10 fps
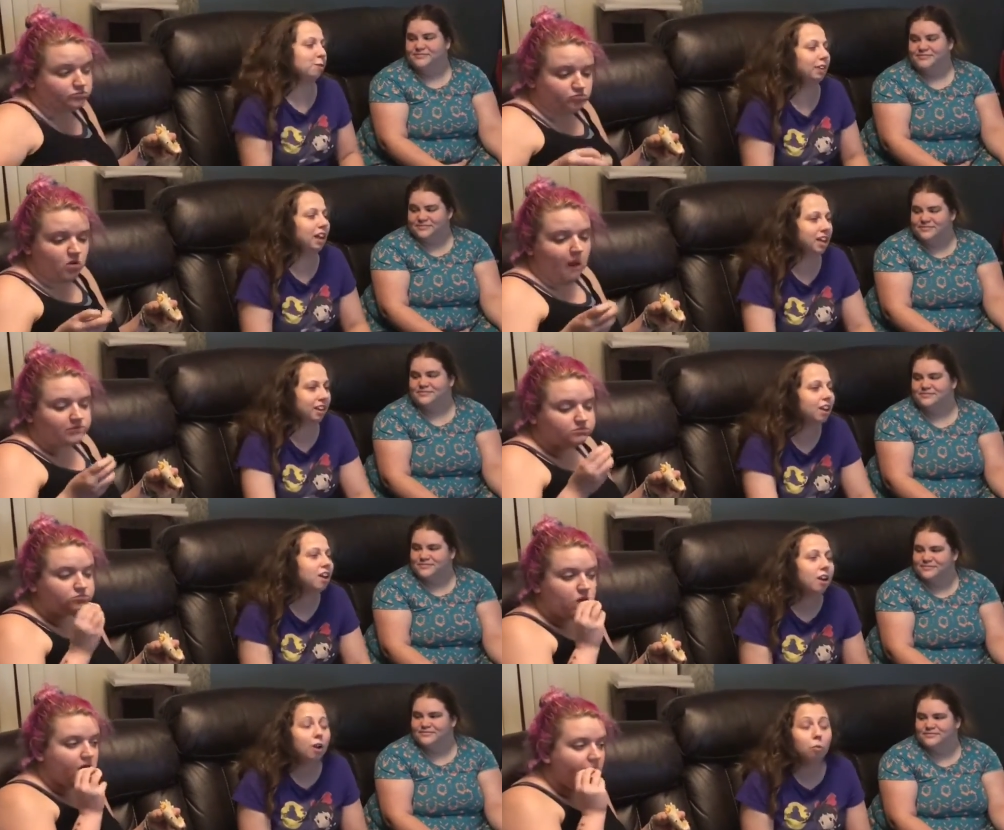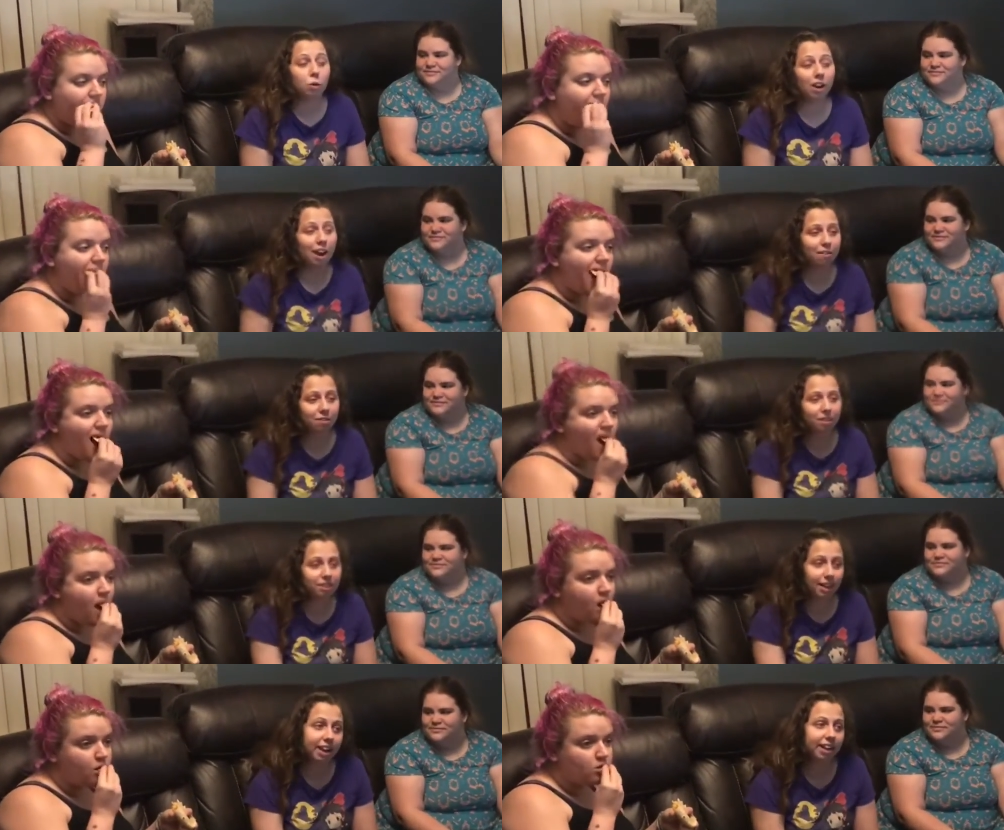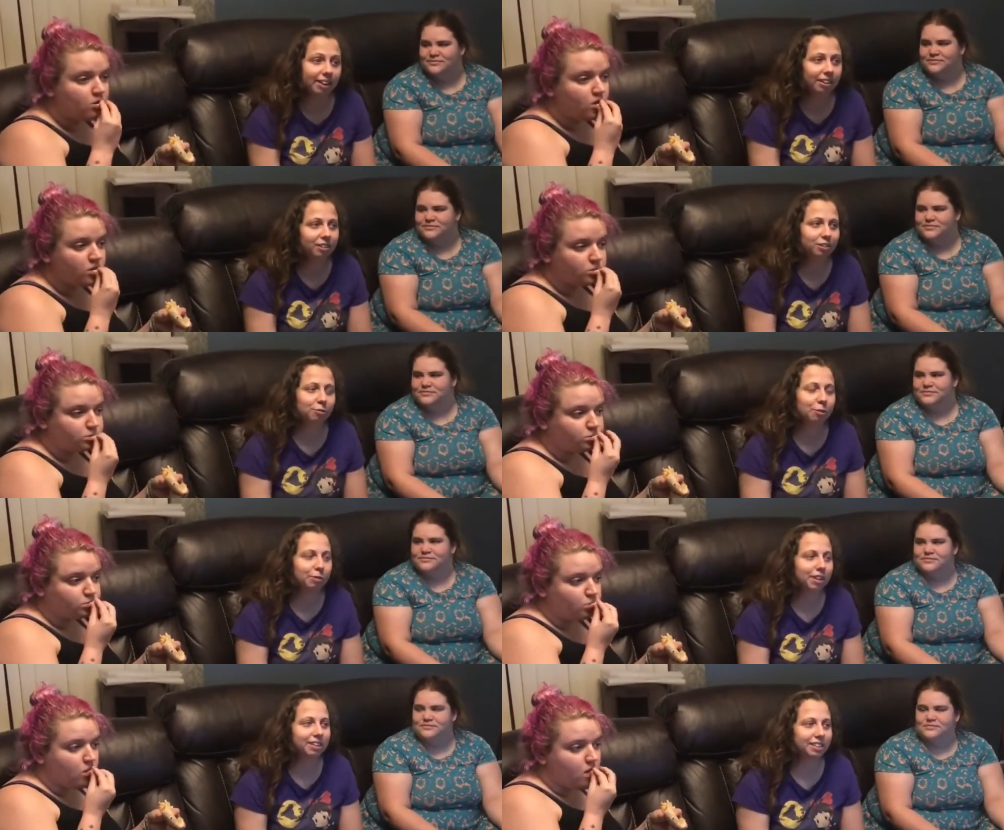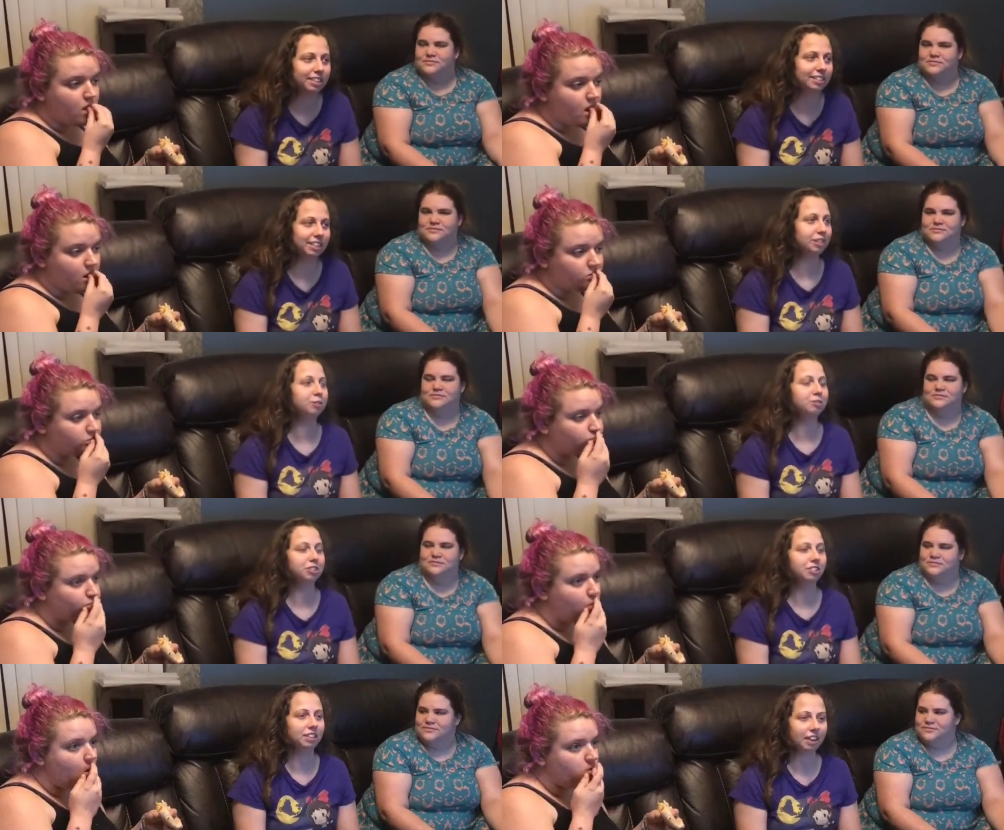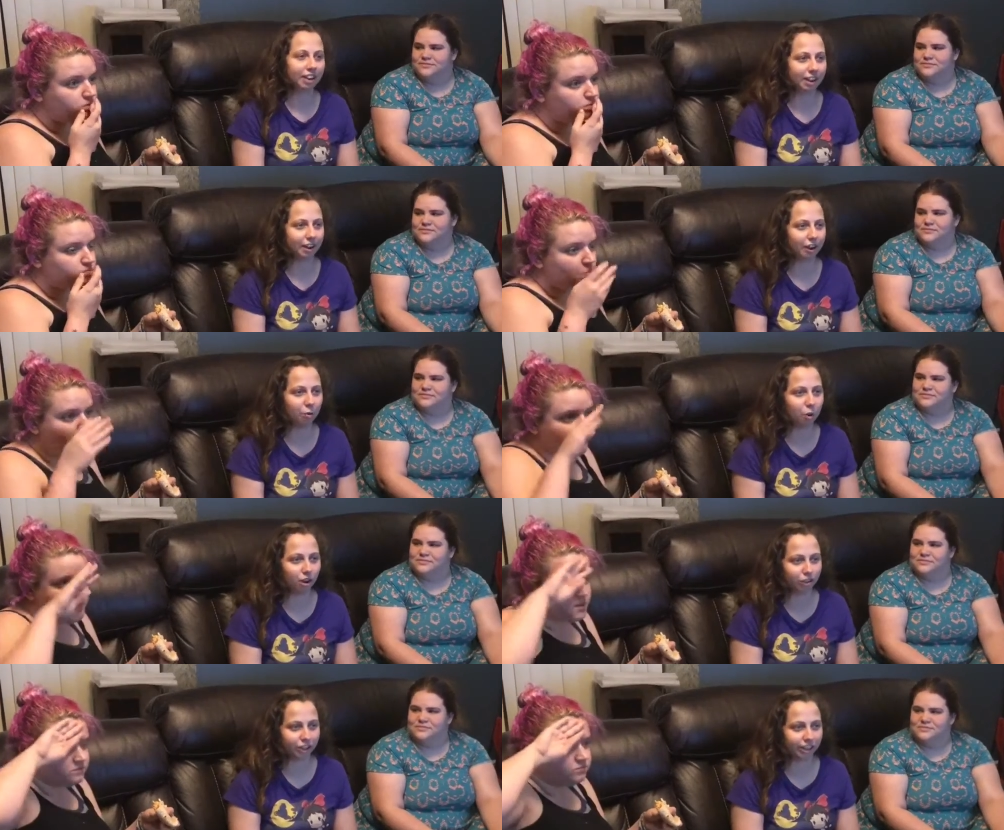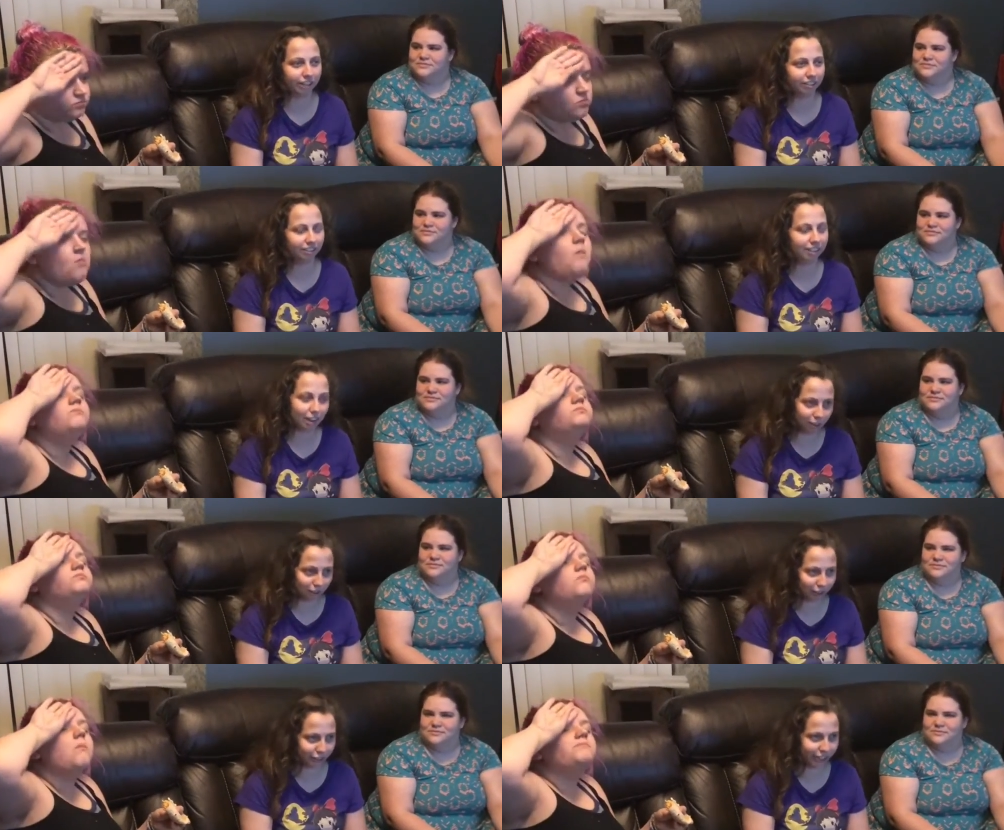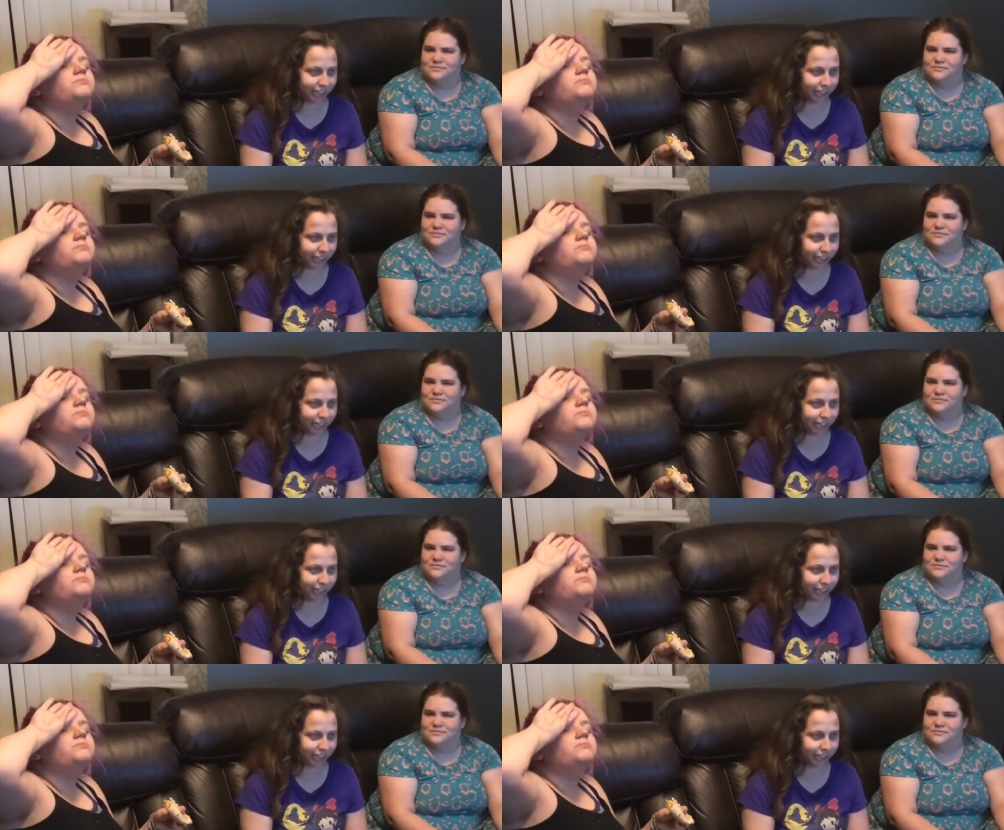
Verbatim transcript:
Speaker 1: like, we're having a day, so we would like to continue just sitting here and watching television.